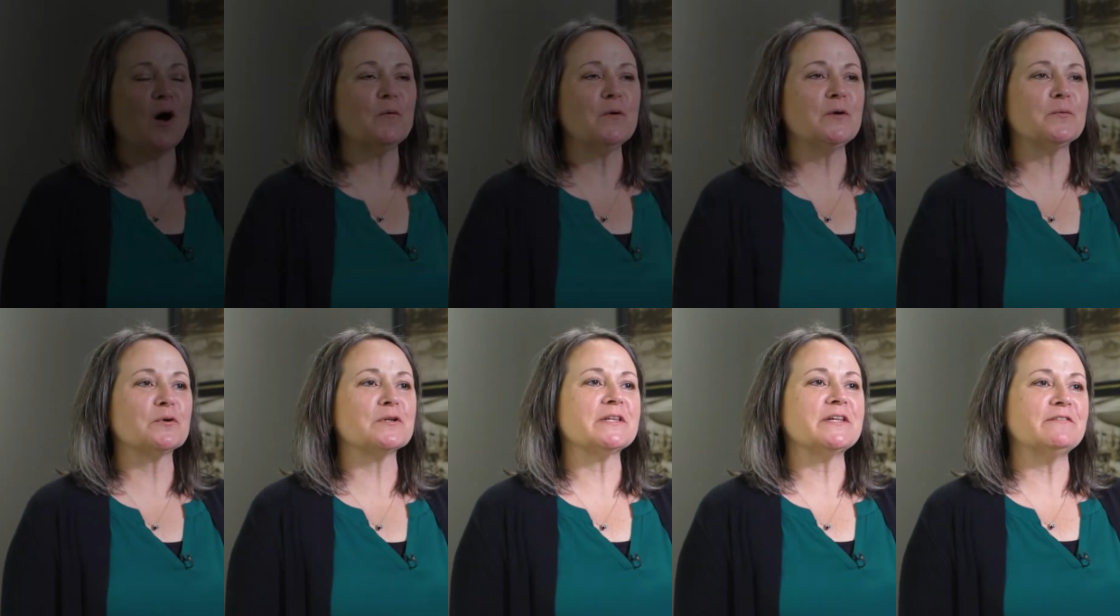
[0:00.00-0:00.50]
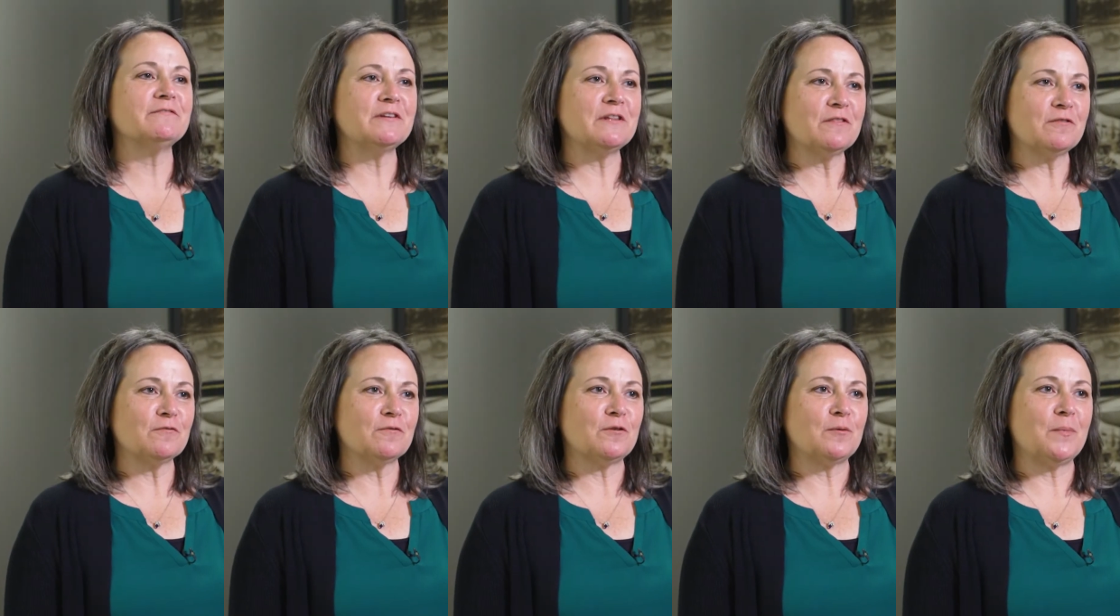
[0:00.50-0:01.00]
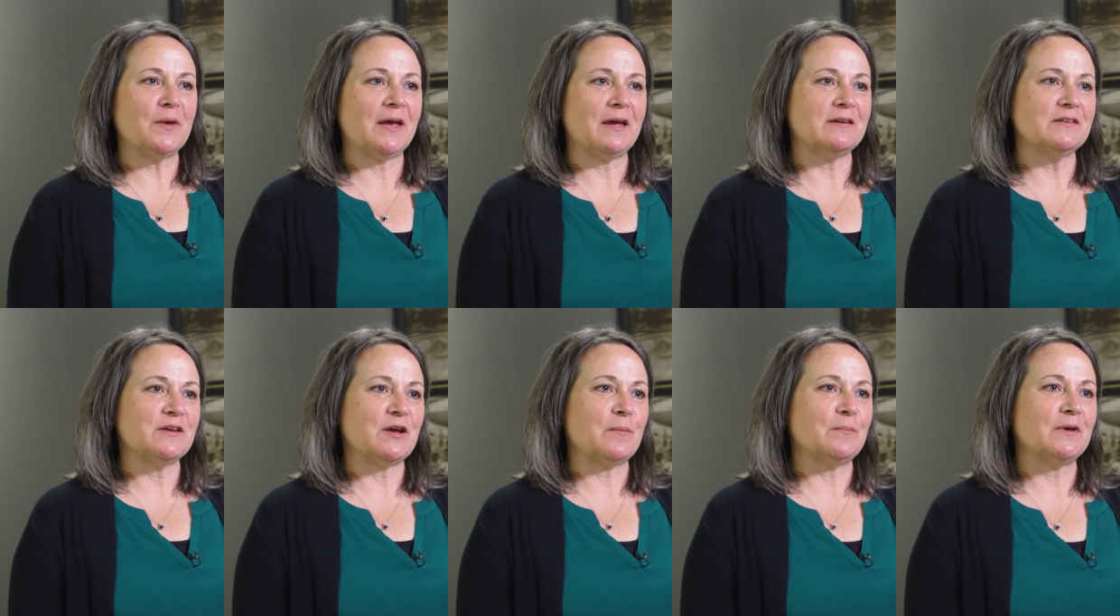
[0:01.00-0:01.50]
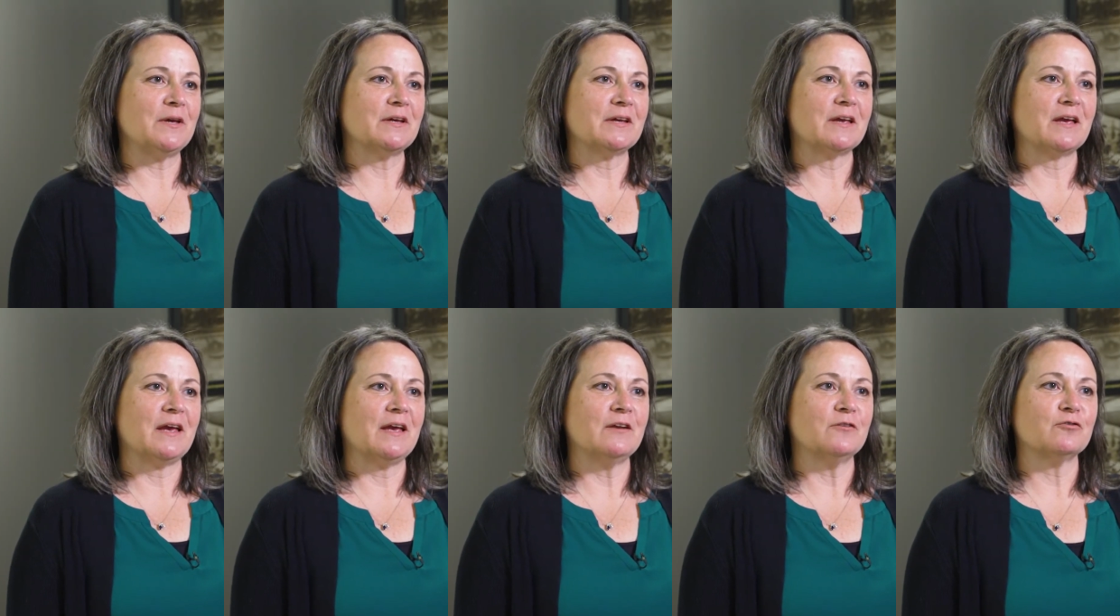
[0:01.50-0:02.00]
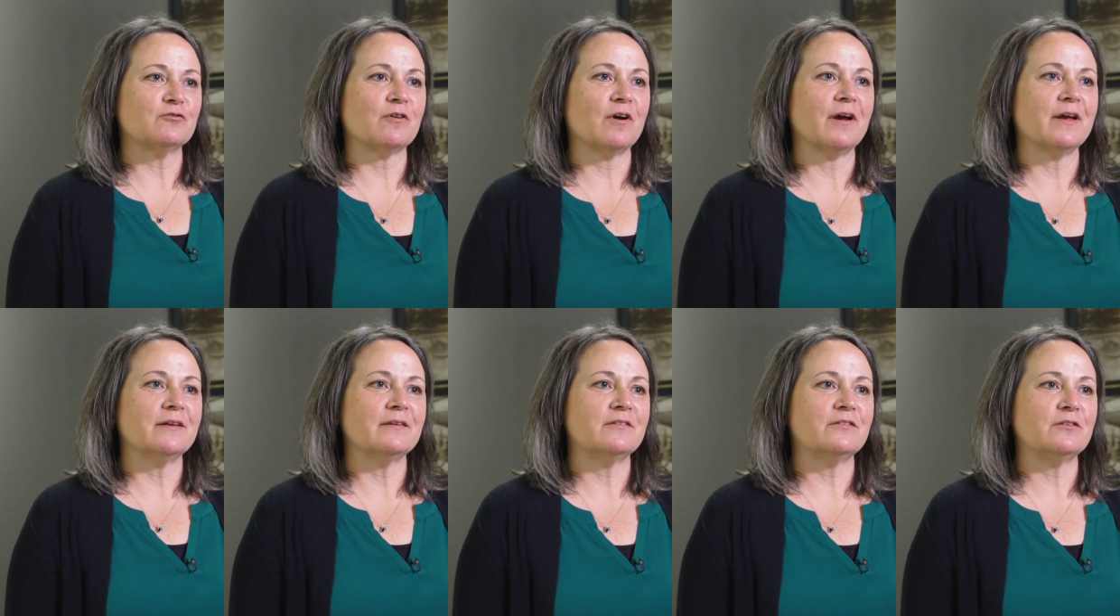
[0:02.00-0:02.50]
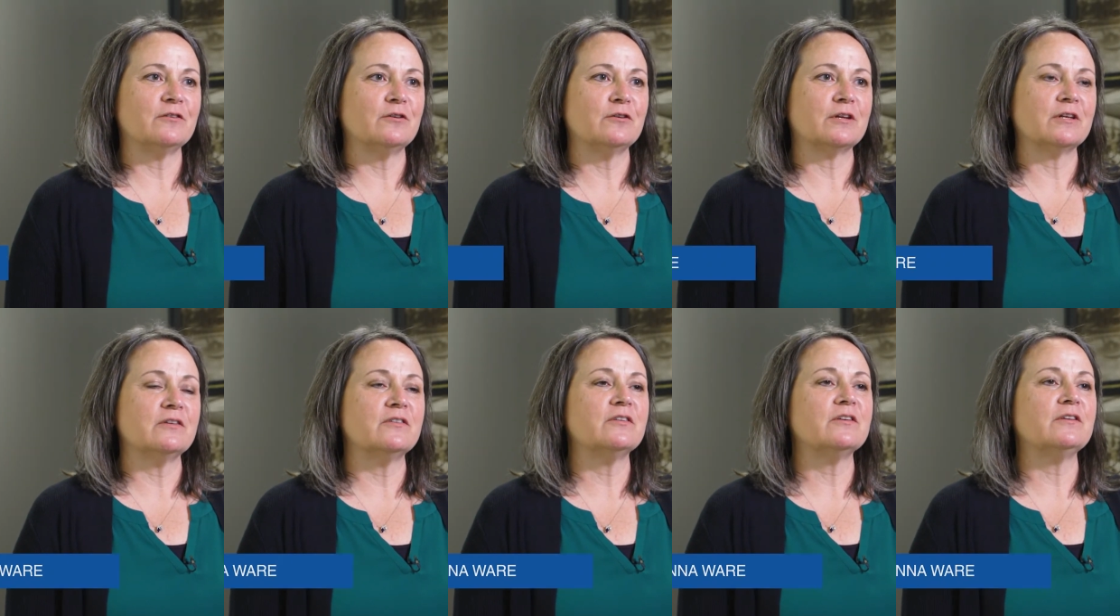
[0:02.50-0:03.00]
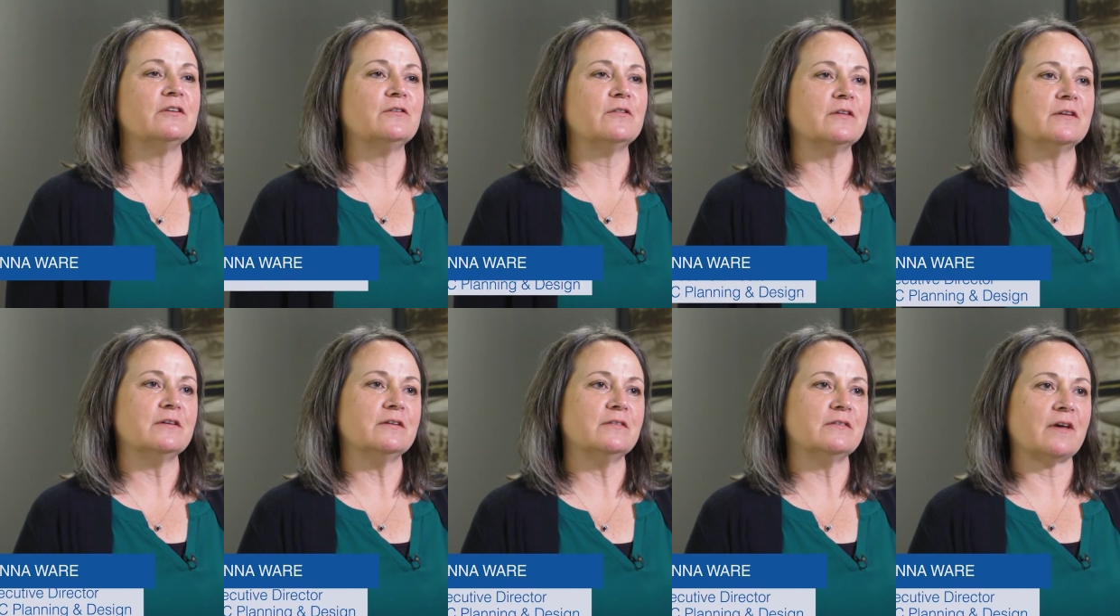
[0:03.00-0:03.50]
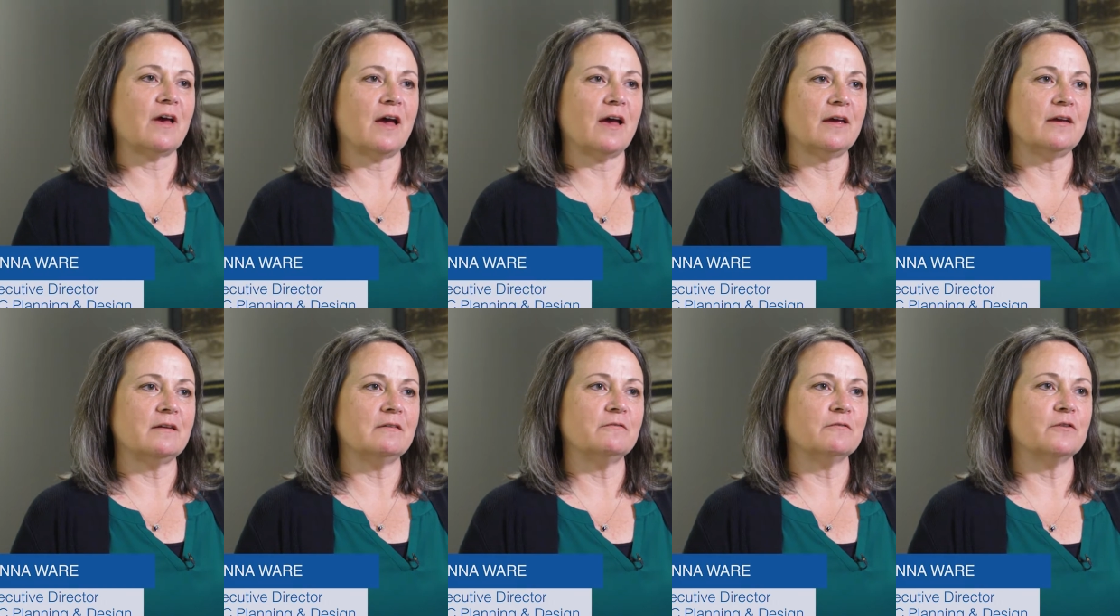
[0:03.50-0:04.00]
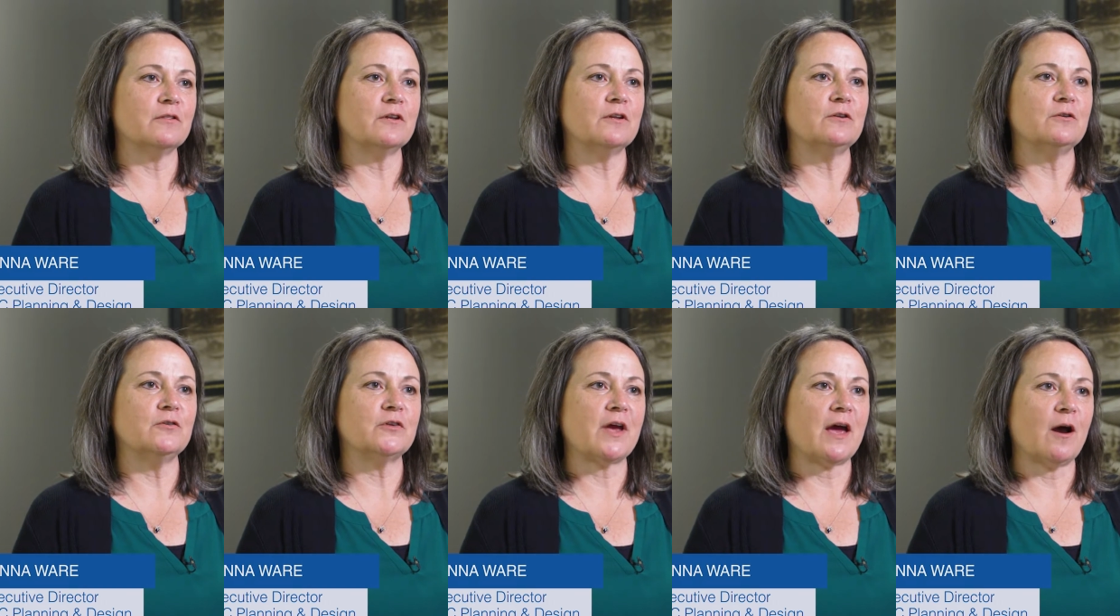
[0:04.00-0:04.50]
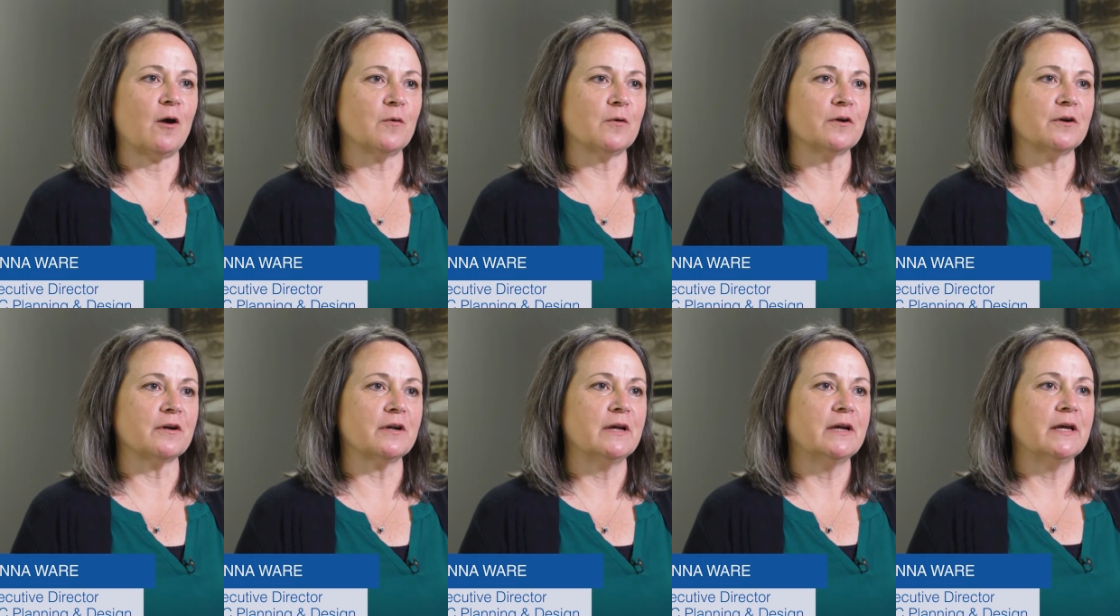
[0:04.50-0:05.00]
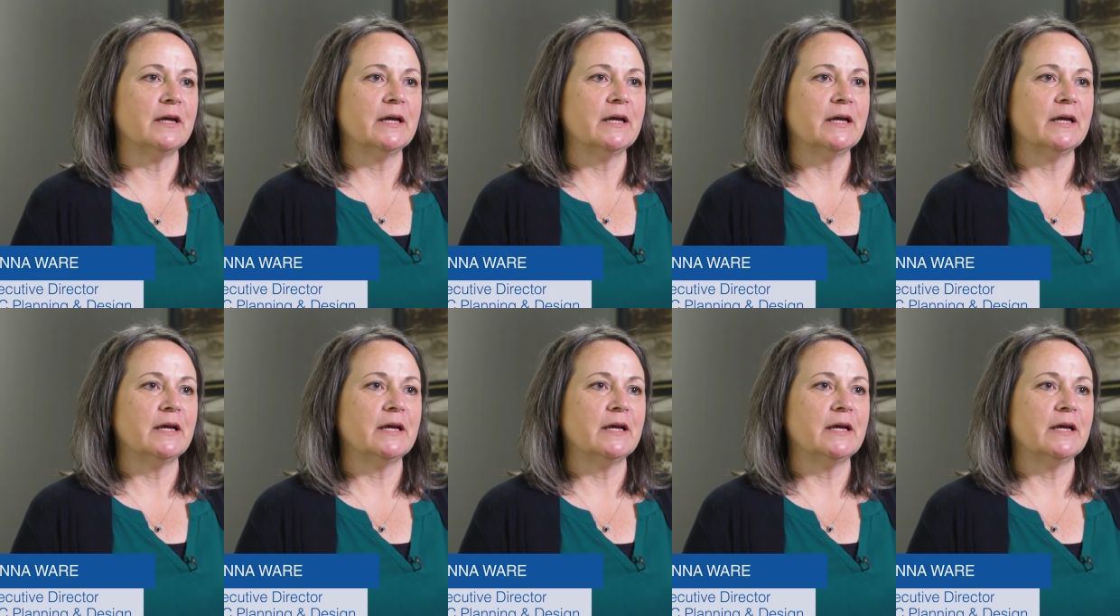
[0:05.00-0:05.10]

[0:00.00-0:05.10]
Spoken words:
we were living through the pandemic and trying to continue the design for the new tower,